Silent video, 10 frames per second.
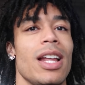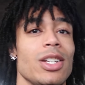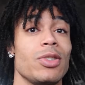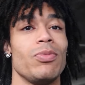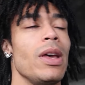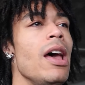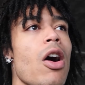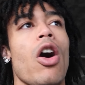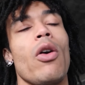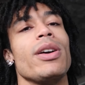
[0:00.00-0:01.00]
I just
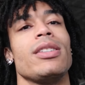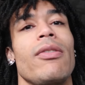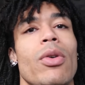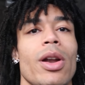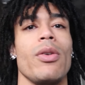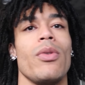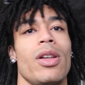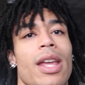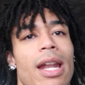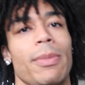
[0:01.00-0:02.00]
always have wanted
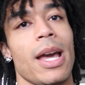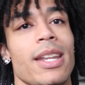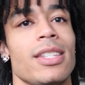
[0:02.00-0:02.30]
one and I'm kind